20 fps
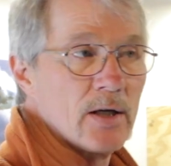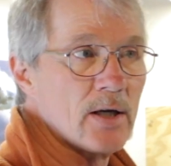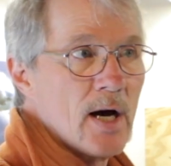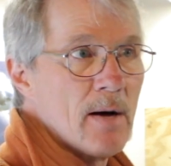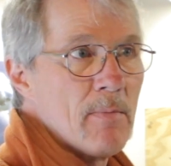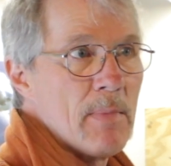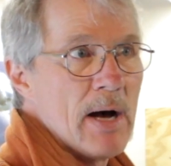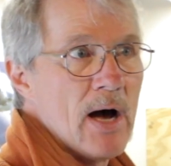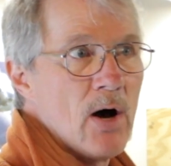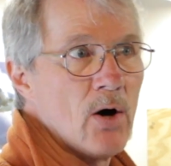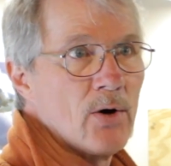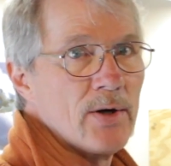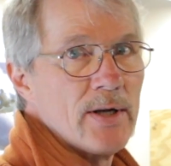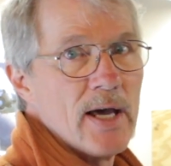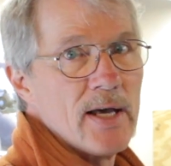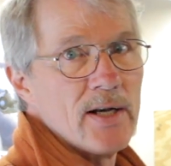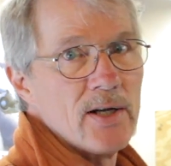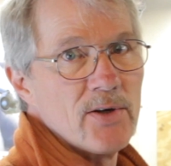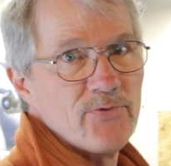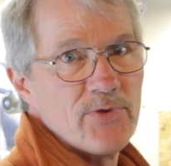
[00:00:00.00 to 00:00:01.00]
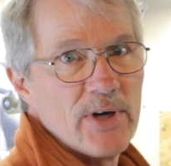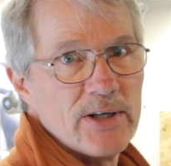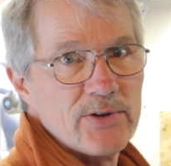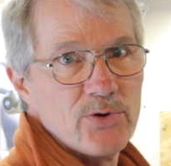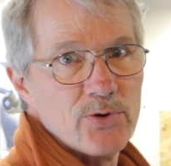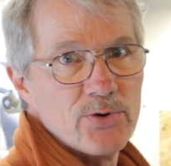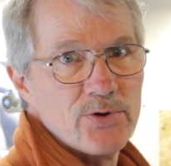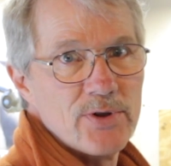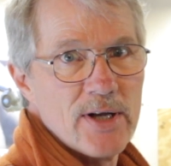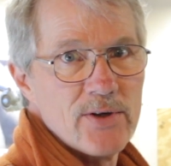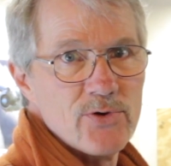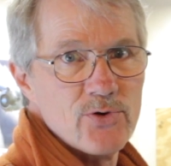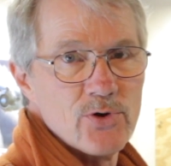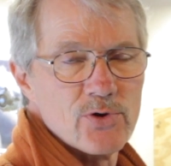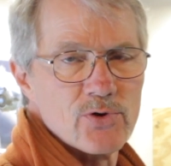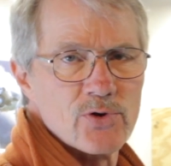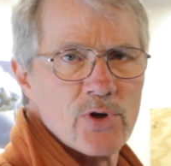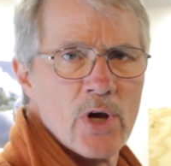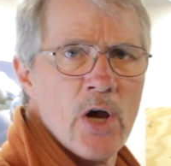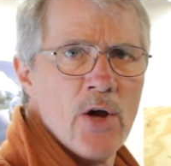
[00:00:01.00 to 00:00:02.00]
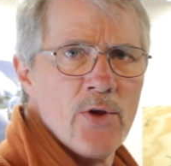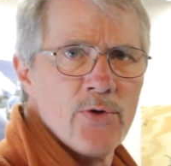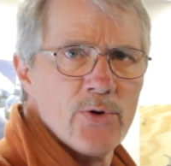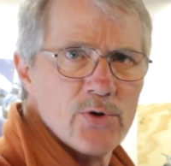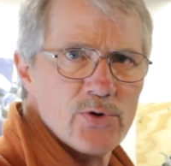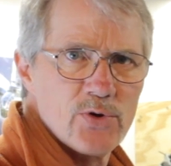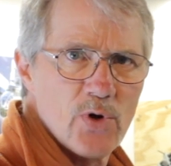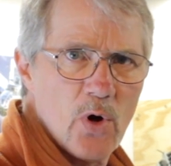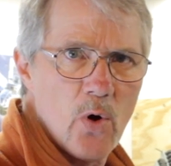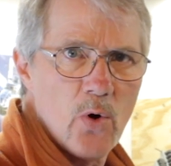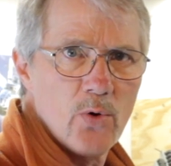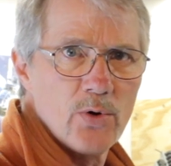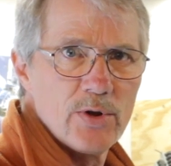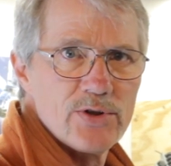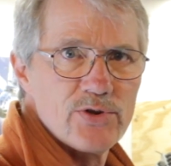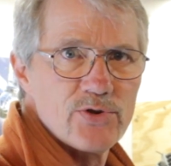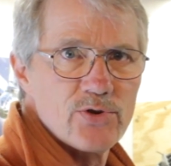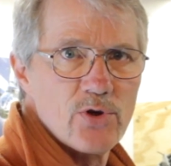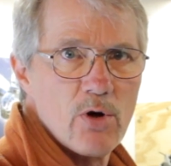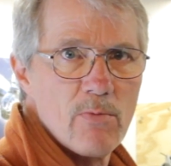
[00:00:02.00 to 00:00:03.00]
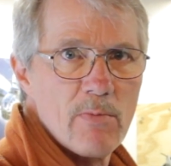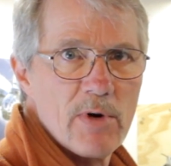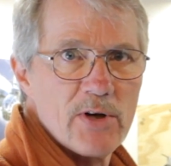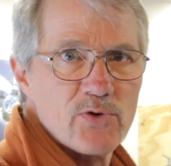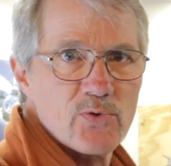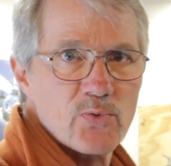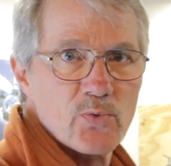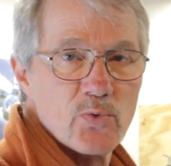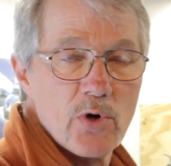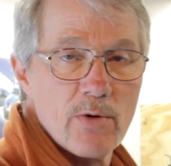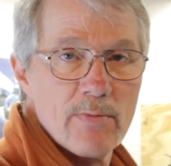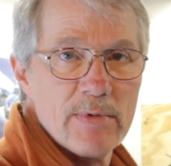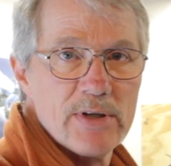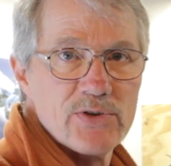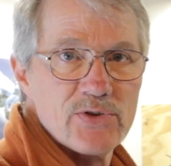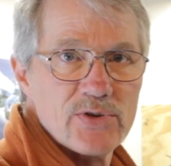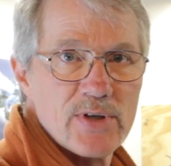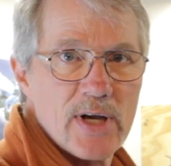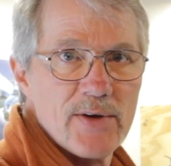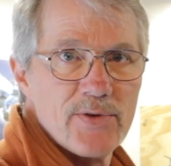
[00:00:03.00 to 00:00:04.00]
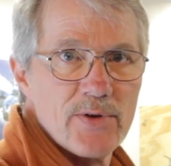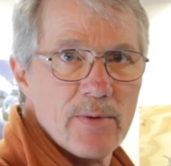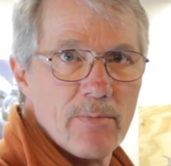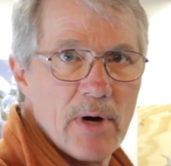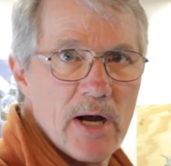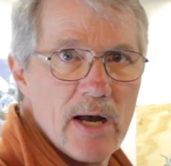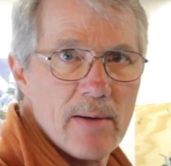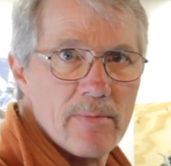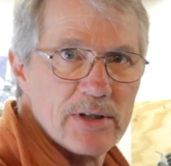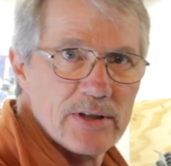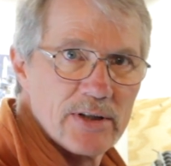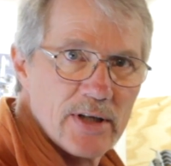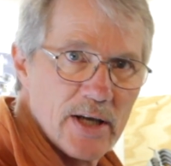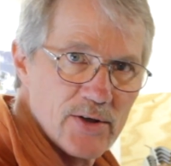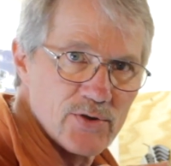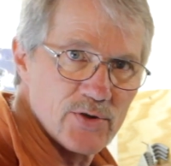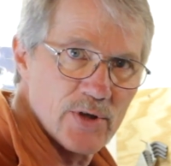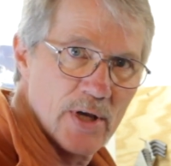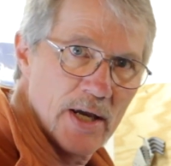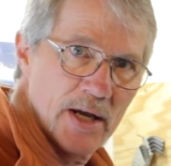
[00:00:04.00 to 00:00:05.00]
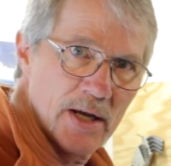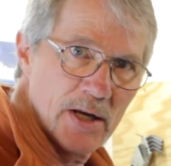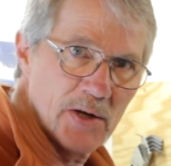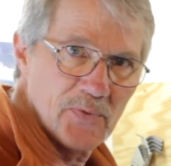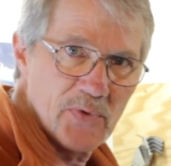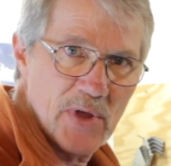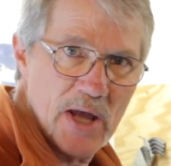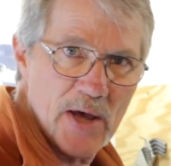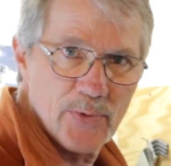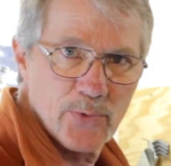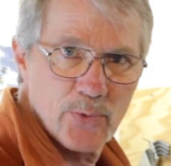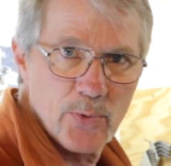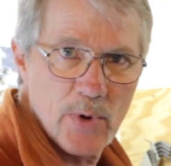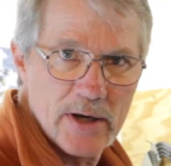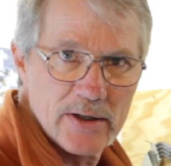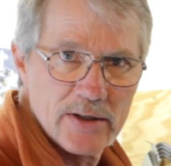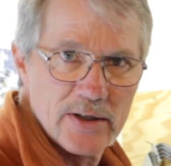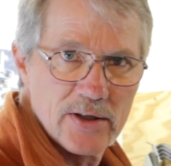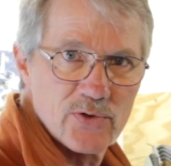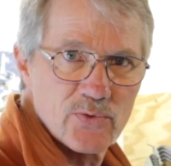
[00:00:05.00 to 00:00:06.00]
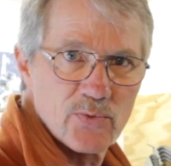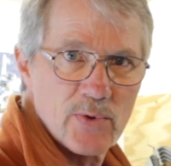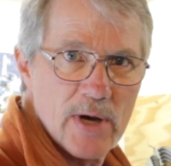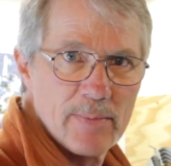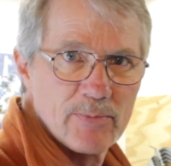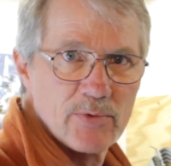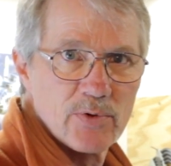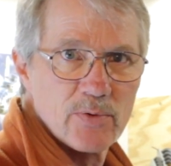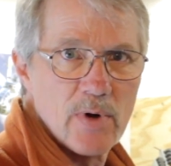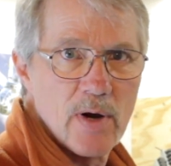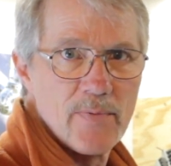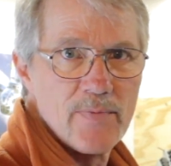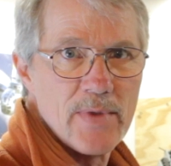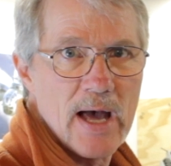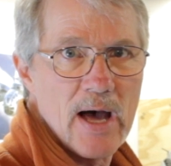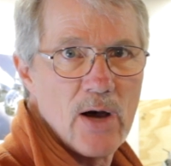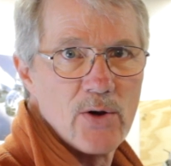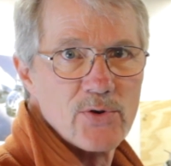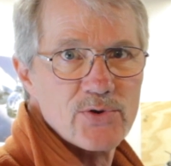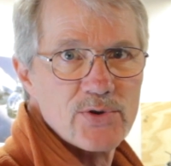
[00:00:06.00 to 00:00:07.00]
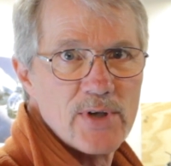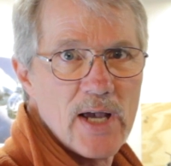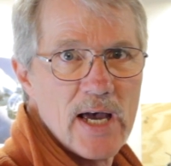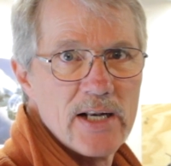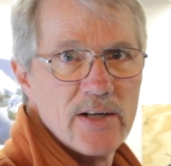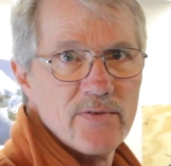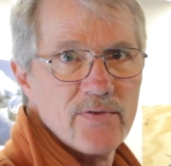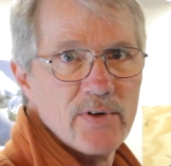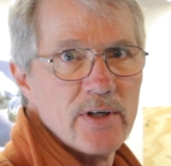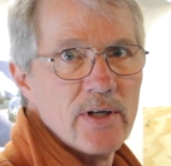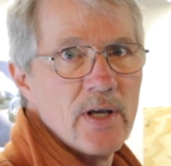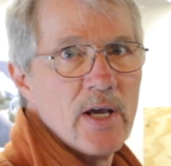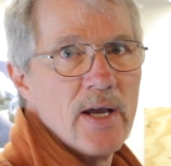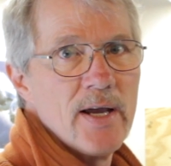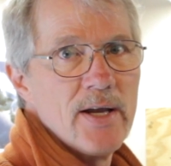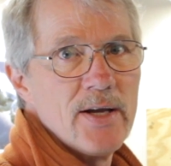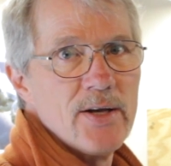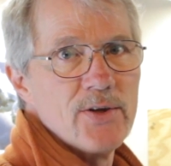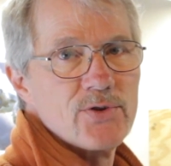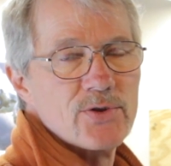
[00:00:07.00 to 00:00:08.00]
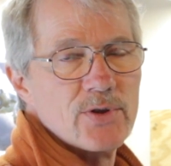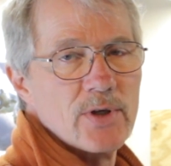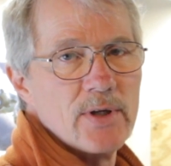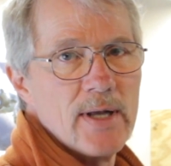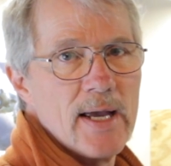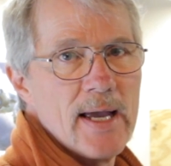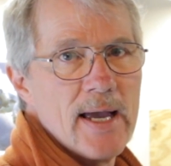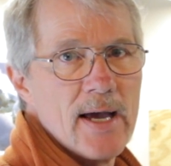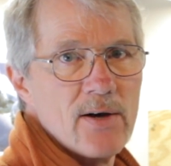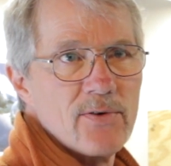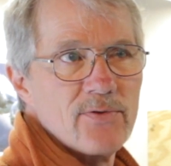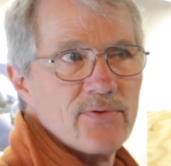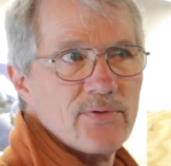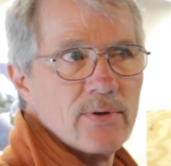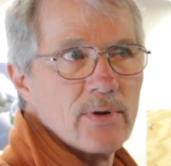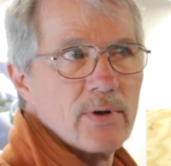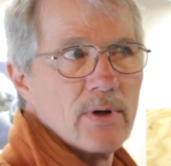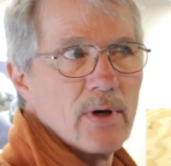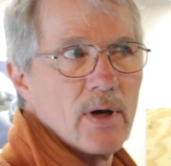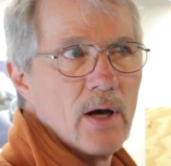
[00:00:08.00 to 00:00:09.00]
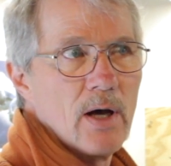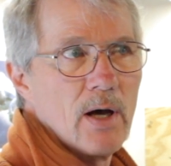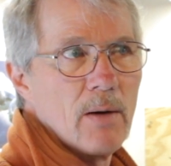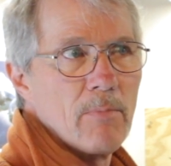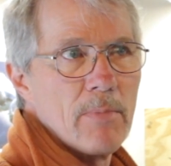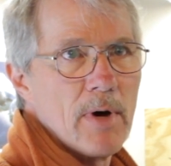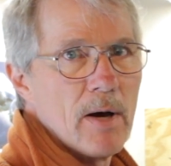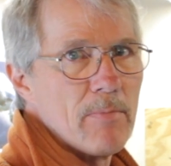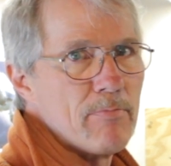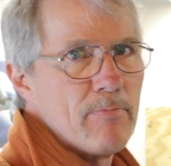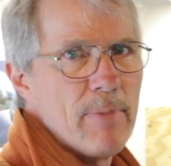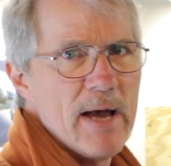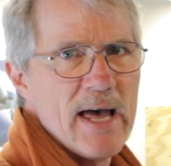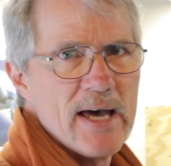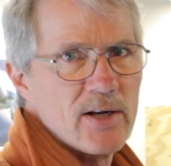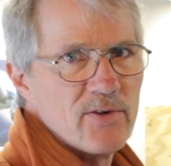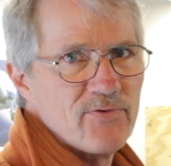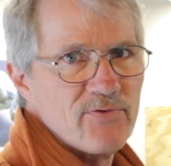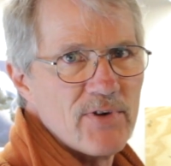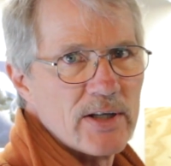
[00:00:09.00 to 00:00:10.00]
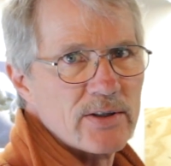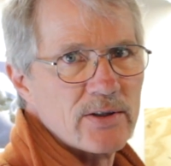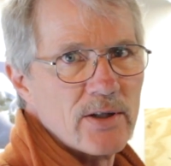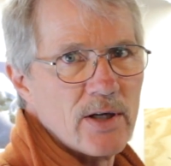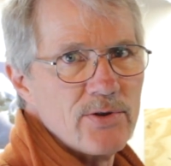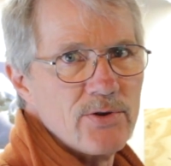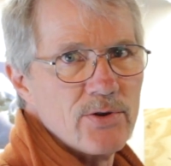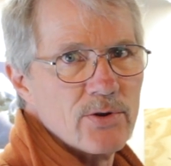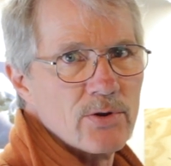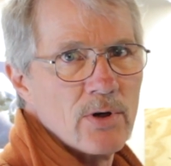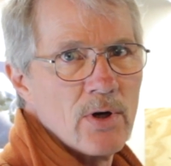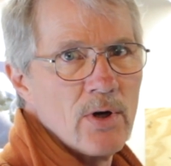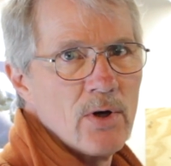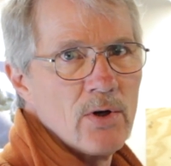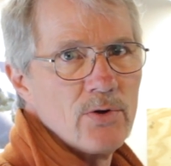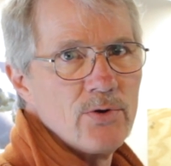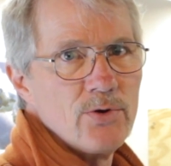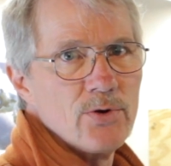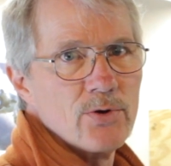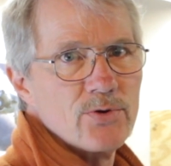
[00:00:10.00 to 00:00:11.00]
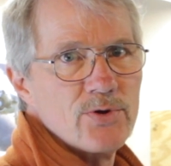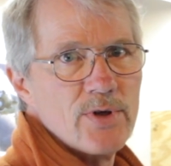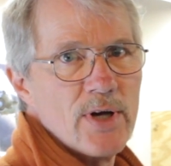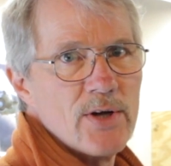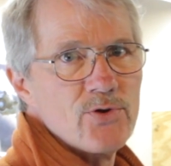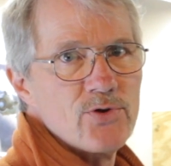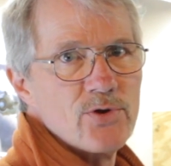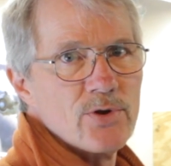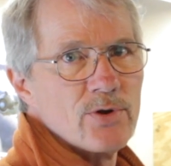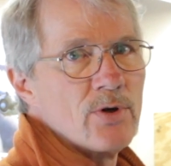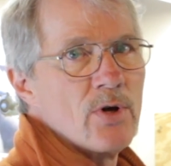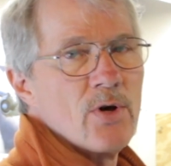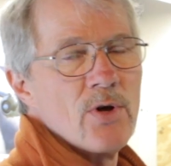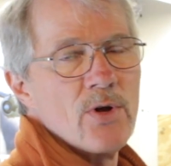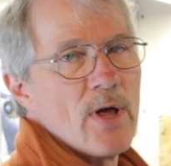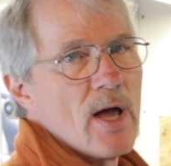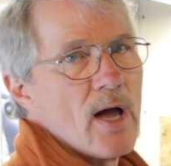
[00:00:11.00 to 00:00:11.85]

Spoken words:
come out and affect your tensions. There's only so much room inside the bobbin case. If that thread gets wrapped around the outside of it, it's going to have a bad effect on your tension